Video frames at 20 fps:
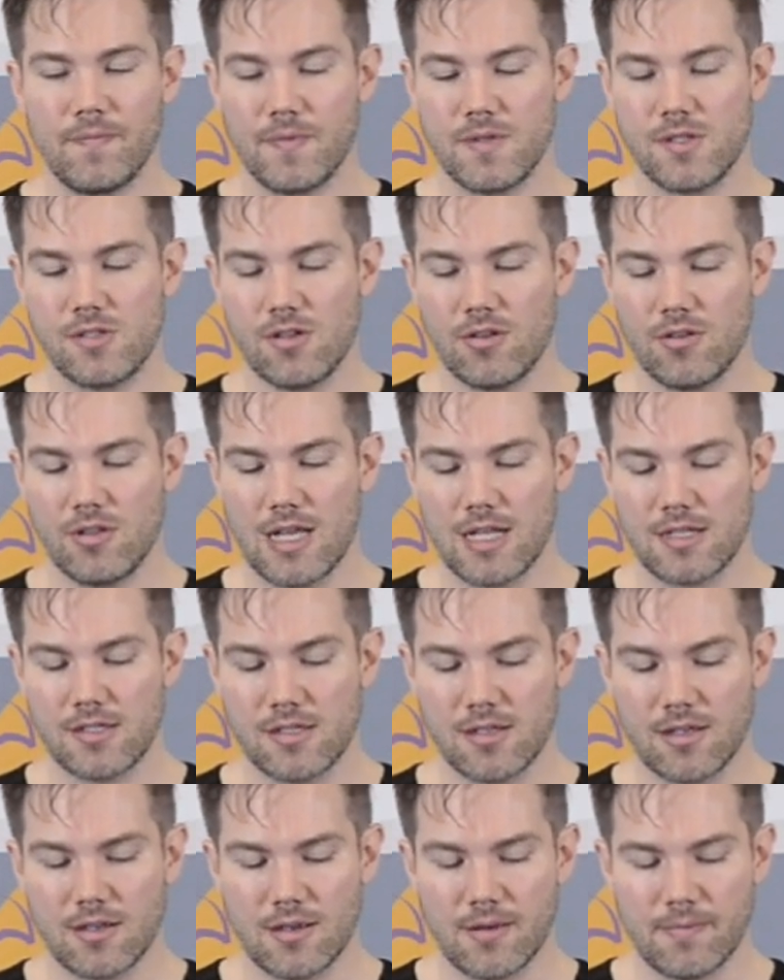So that's
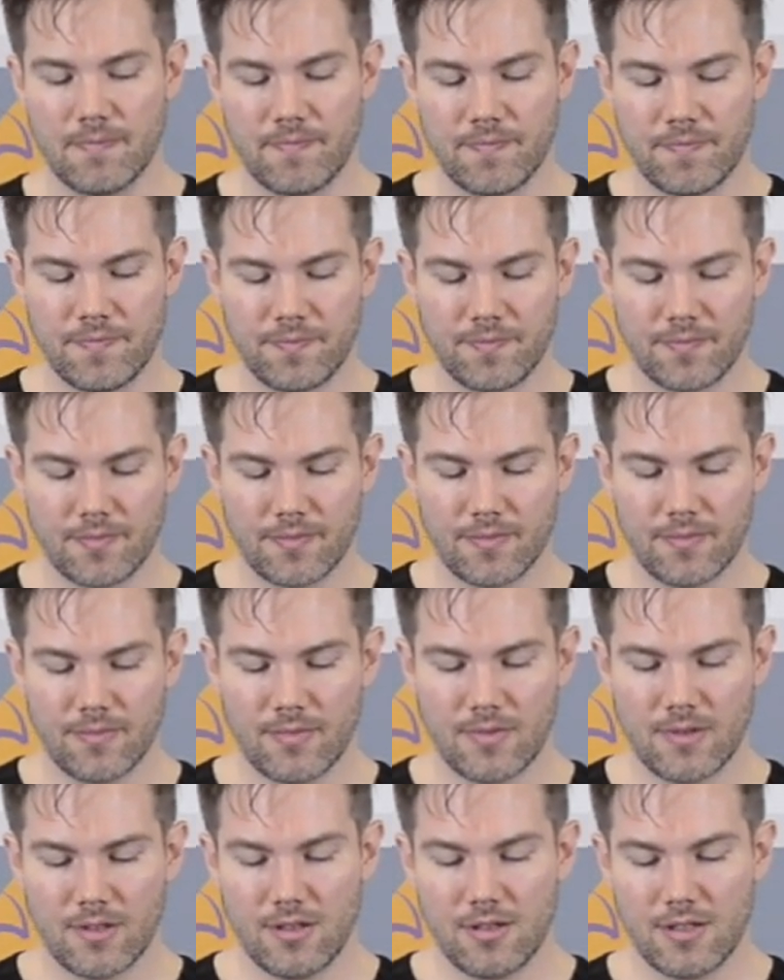
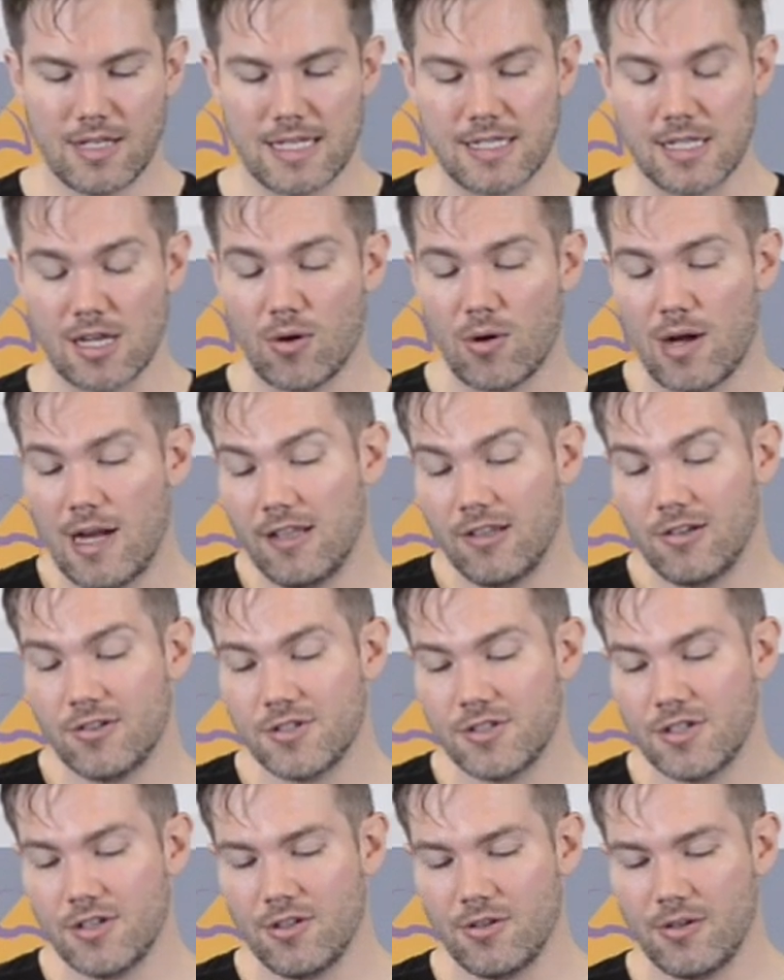how I
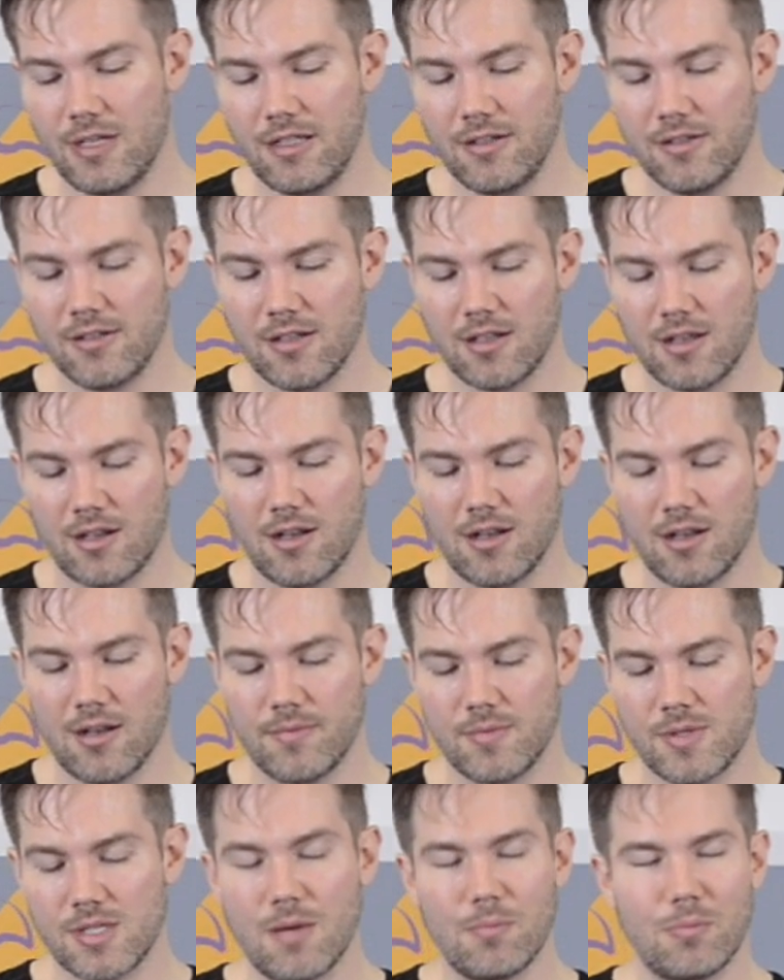learned to do it.
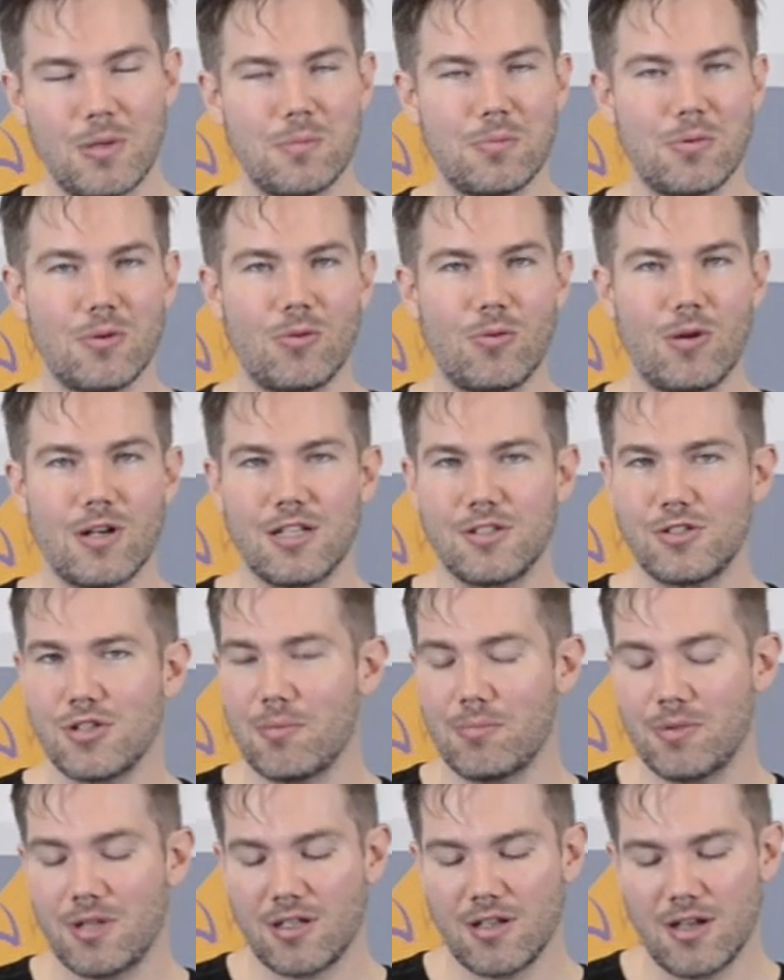Some people want to
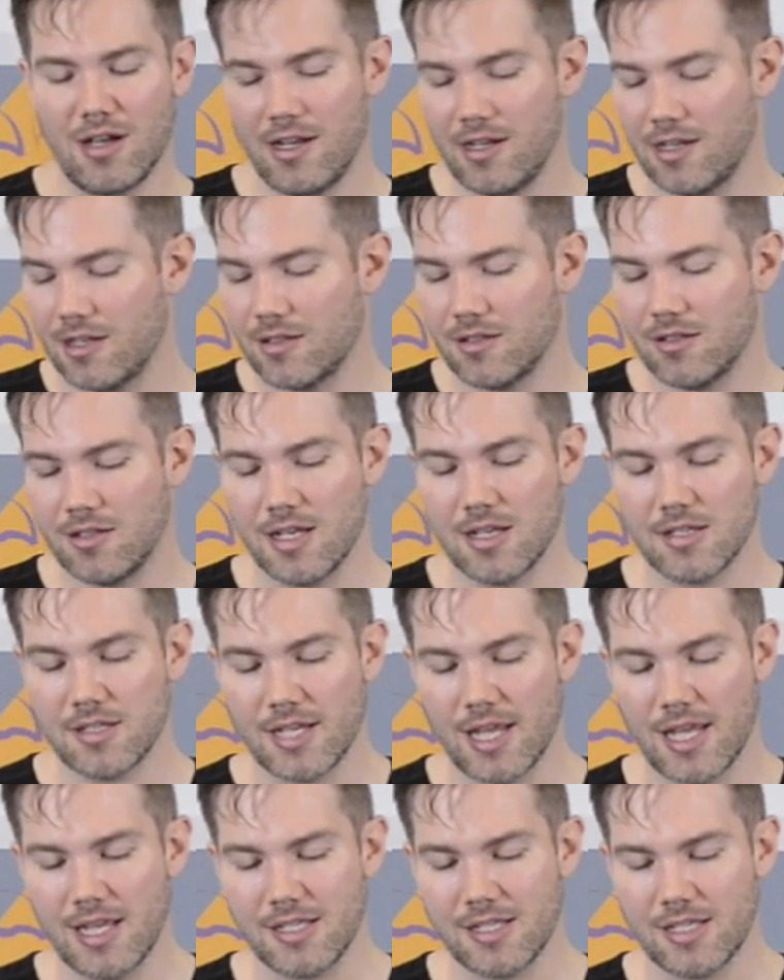jump the gun and
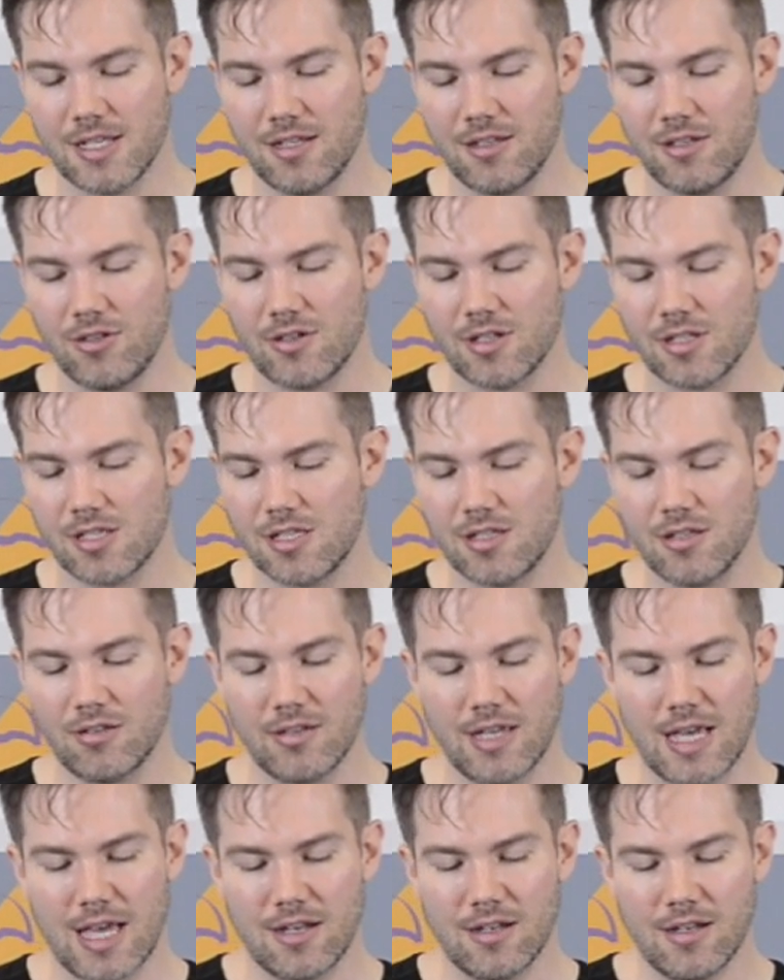taste it. You could still
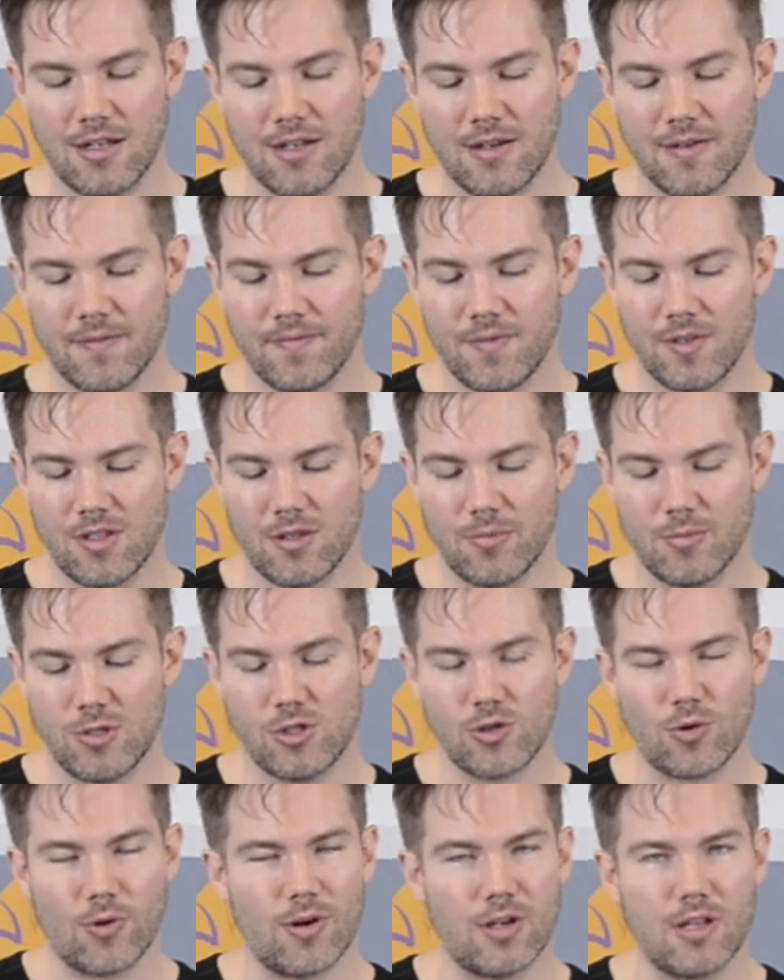get the
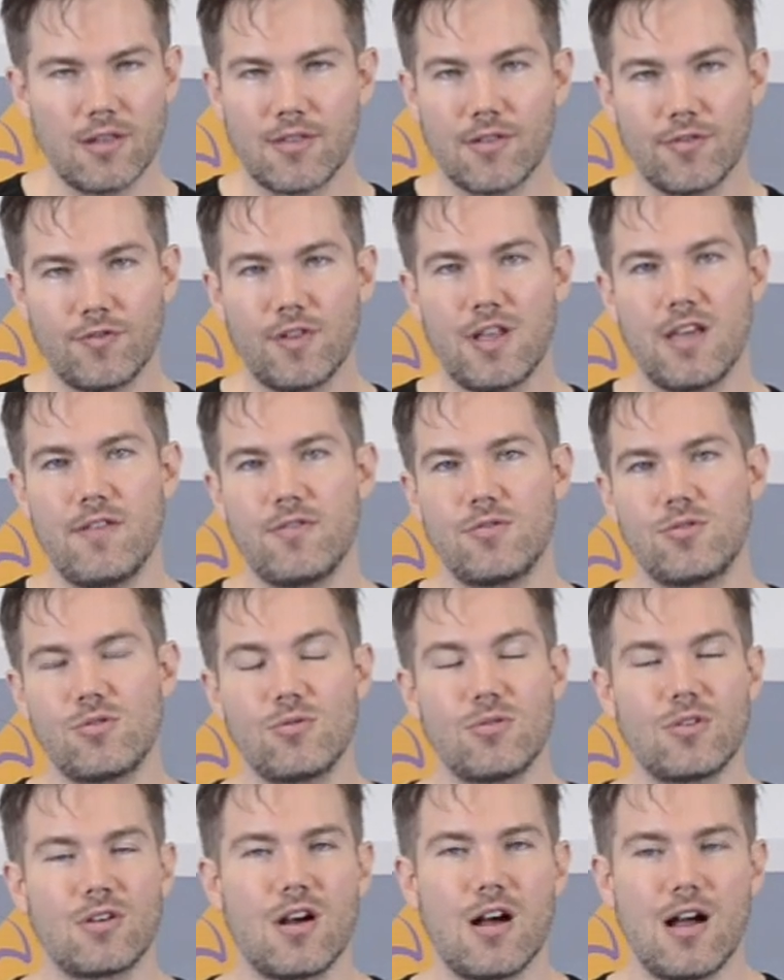majority of the flavors
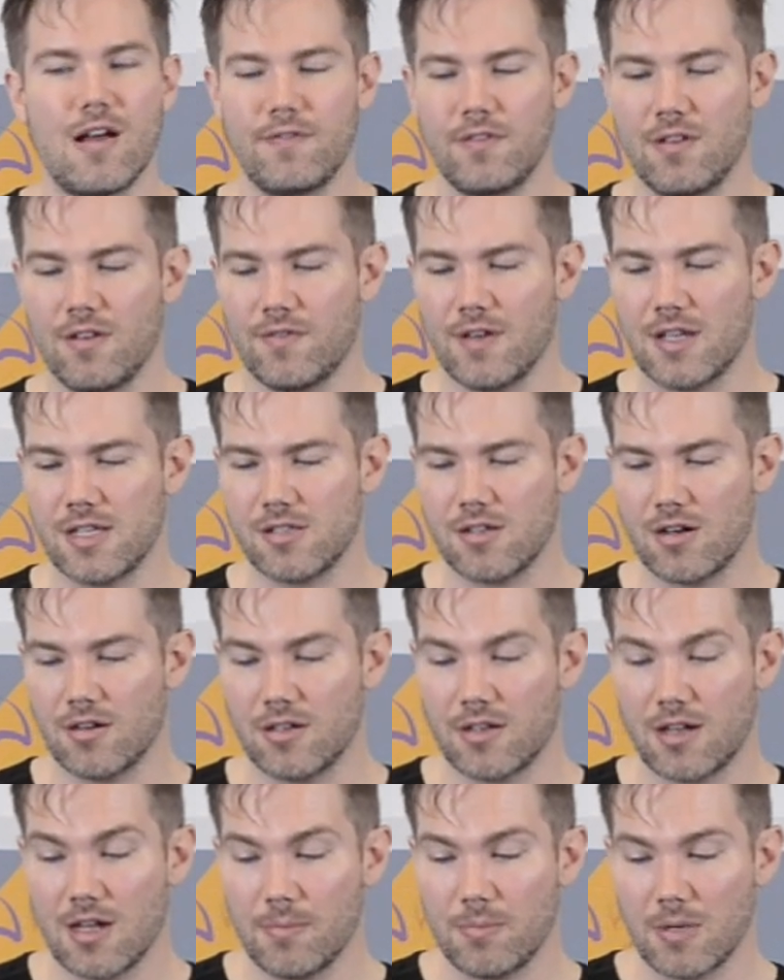through the coffee if I
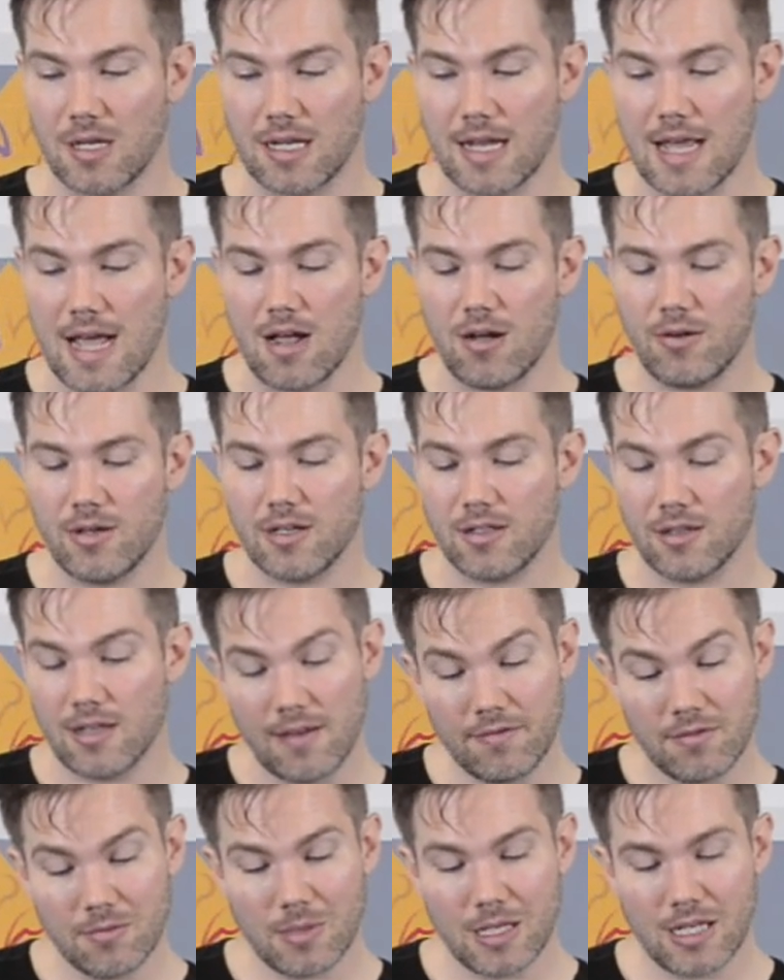started cupping now at
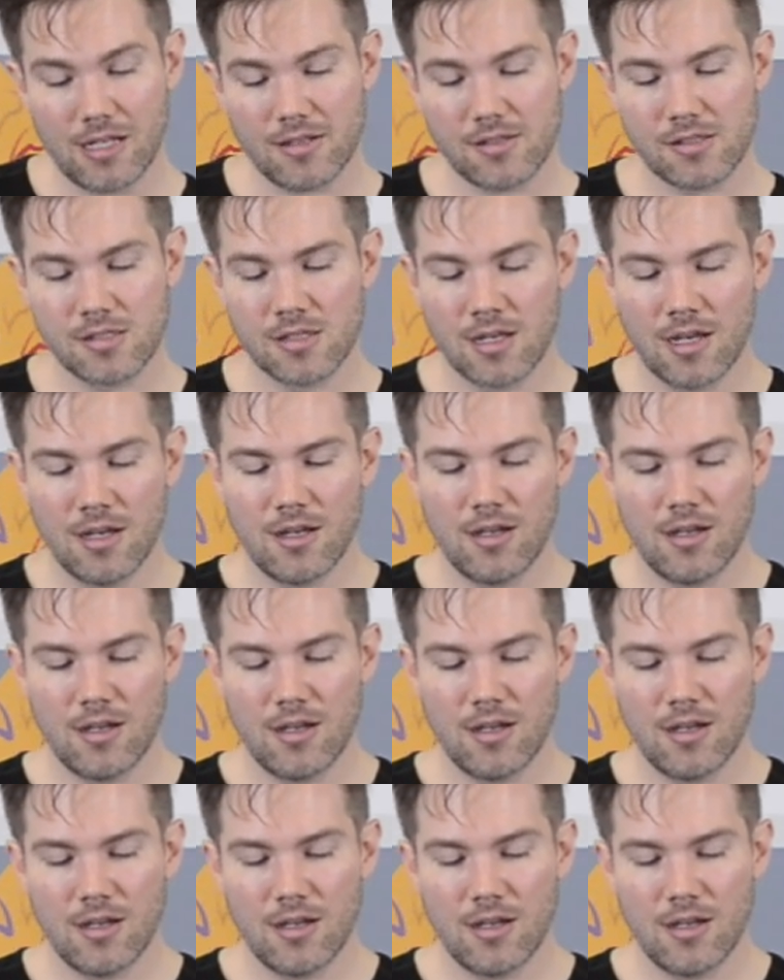11 minutes.